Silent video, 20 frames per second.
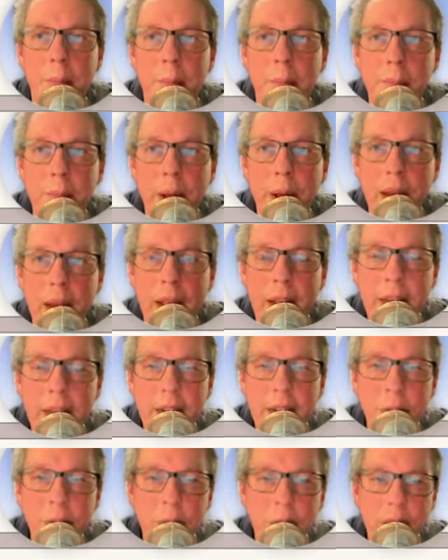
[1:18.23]
But I
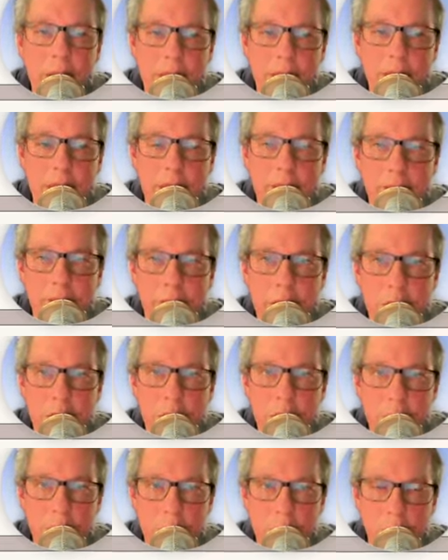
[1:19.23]
didn't realize that
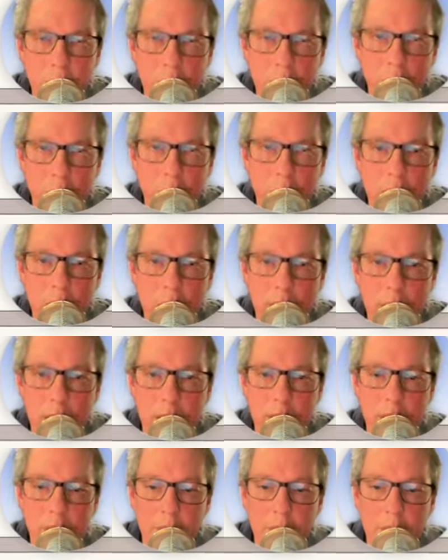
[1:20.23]
friction between
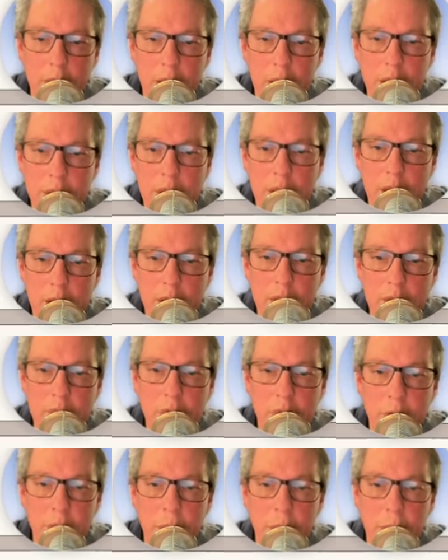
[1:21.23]
writing Markdown
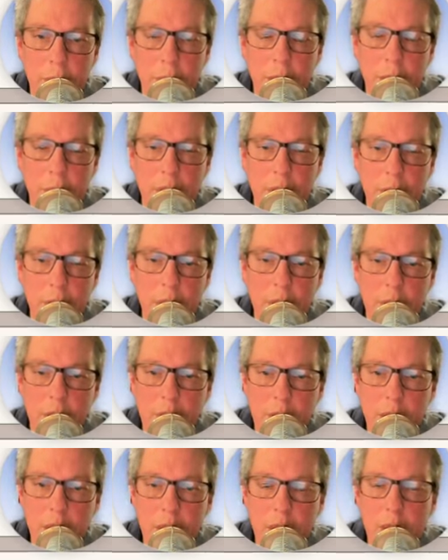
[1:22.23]
for my public
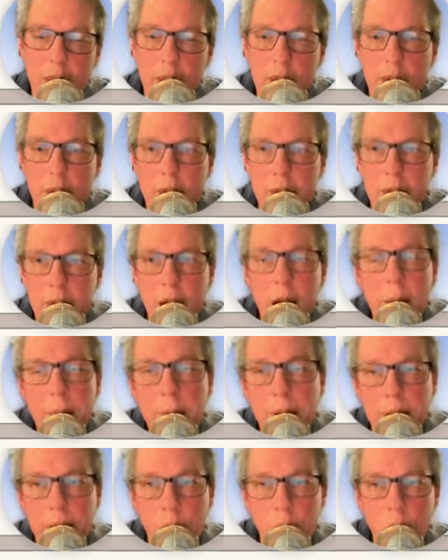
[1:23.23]
blog and then
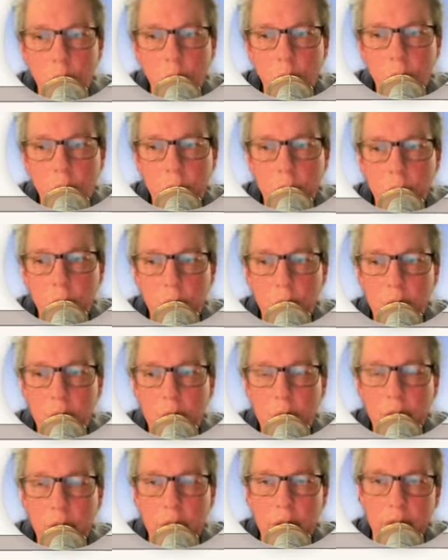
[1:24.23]
adopting org mode
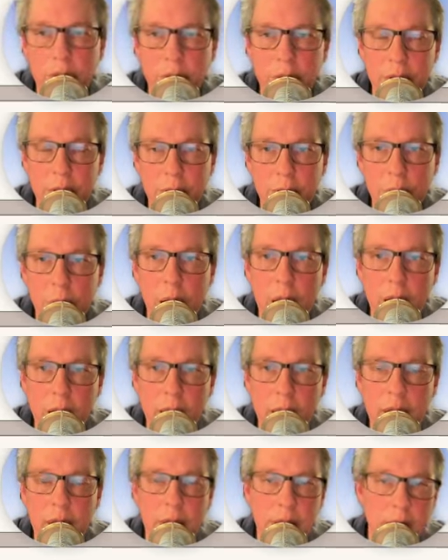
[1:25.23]
locally for
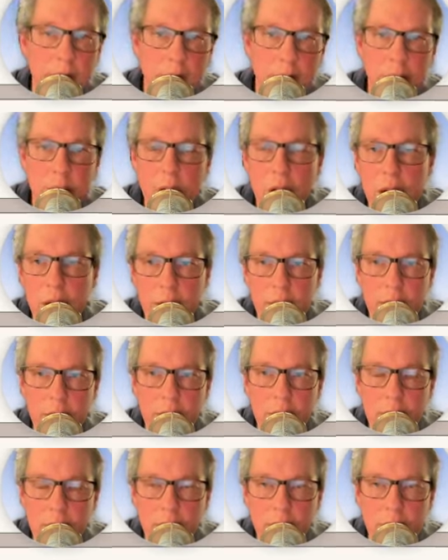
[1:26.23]
writing and time tracking and
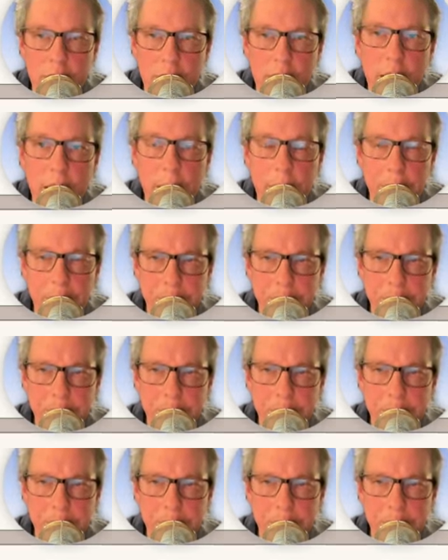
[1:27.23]
things like that.